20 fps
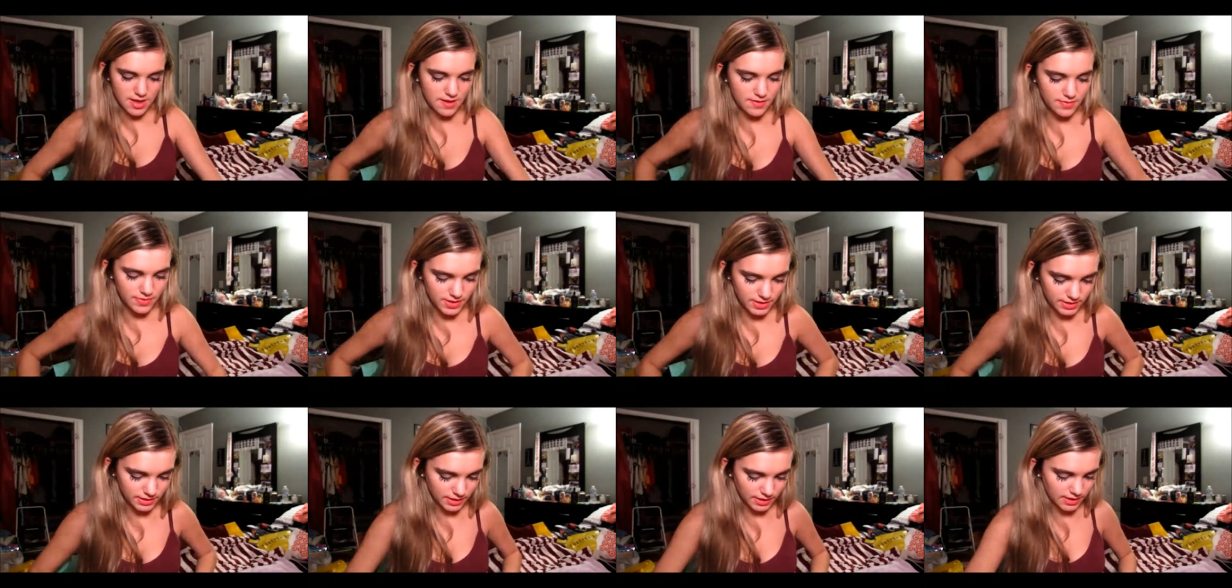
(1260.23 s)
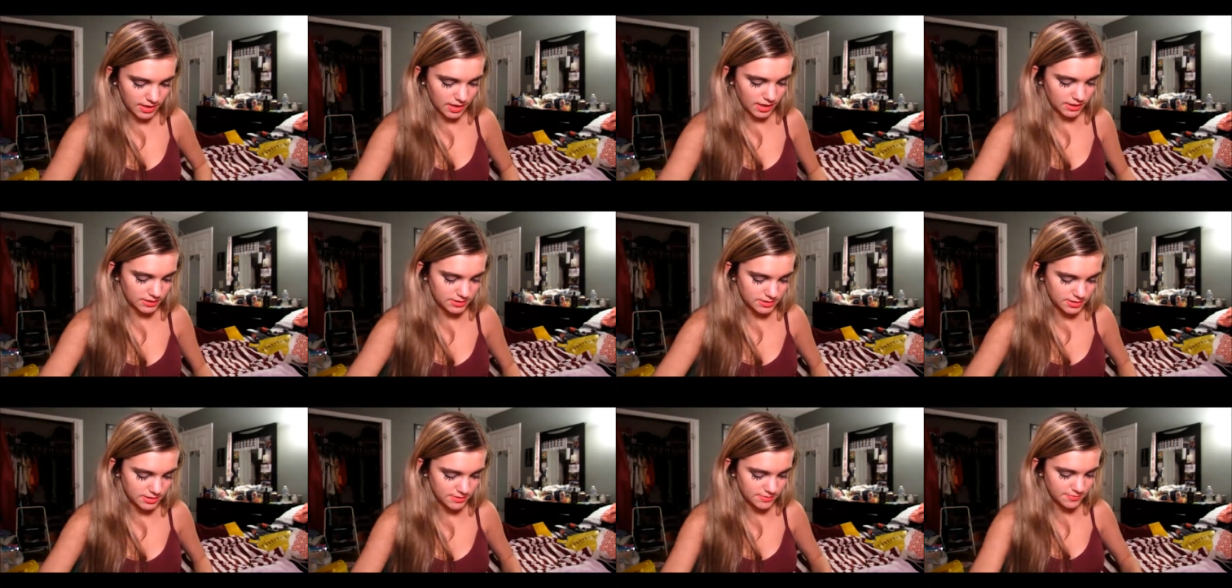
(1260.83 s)
And then I
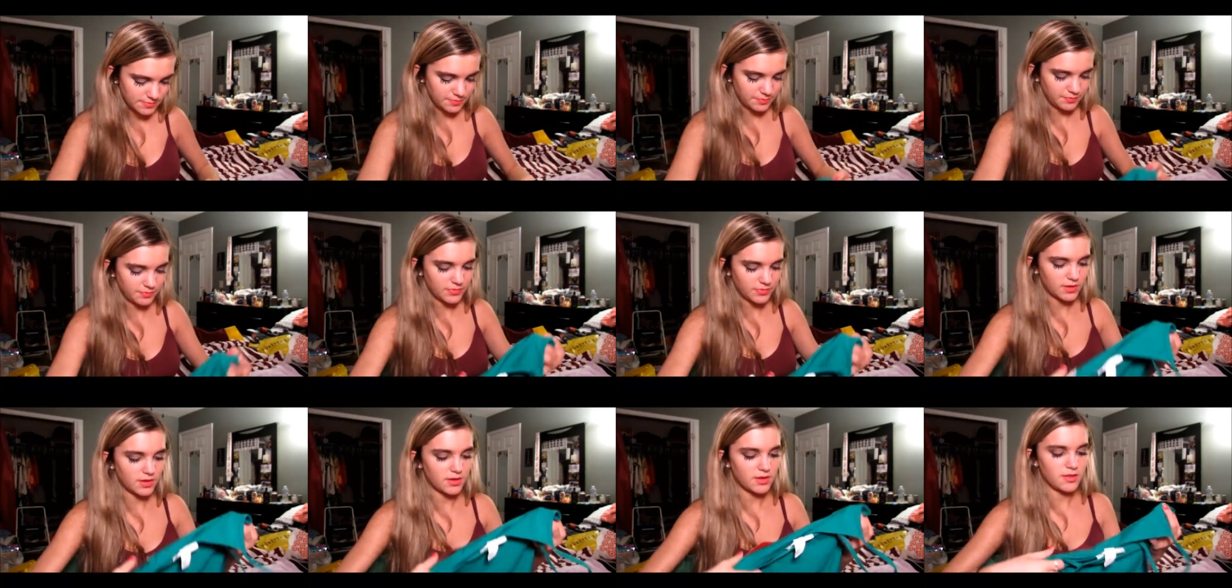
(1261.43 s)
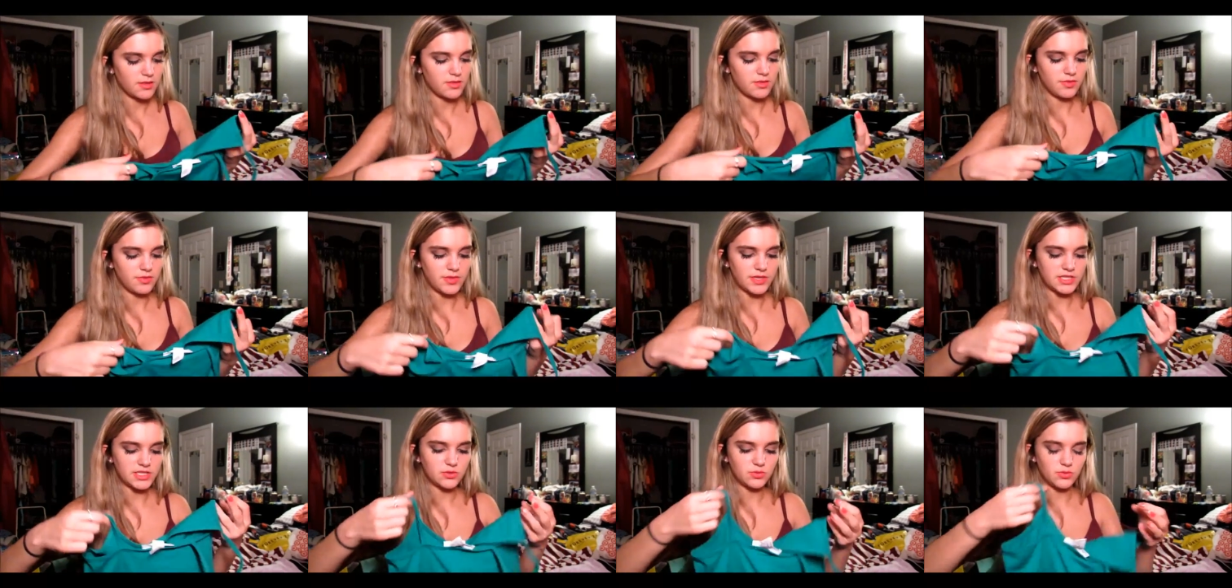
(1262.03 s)
got
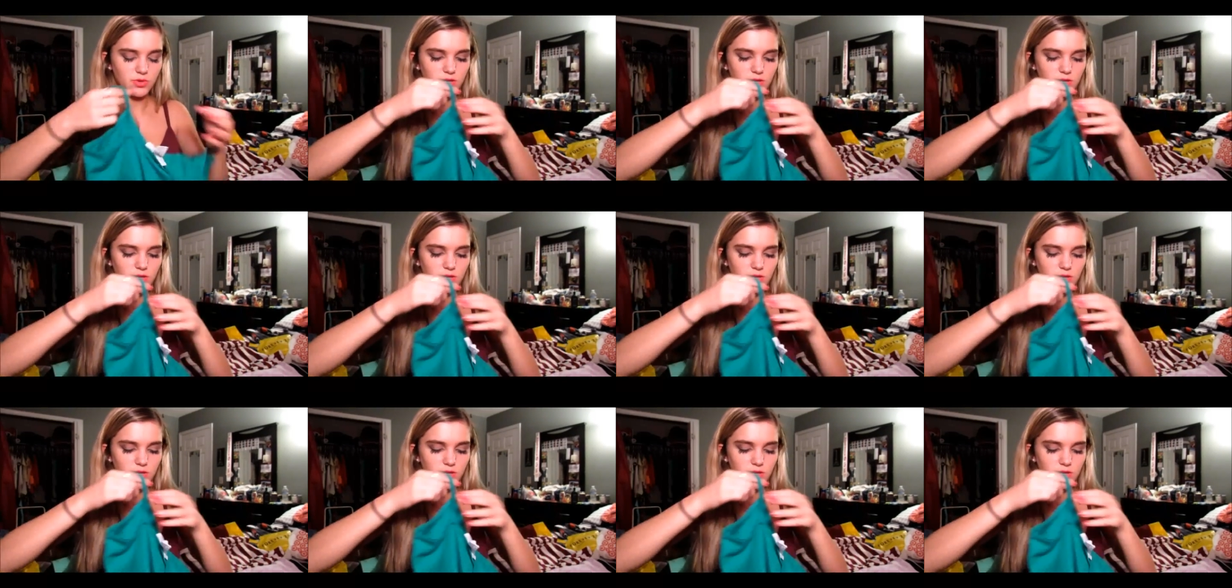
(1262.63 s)
this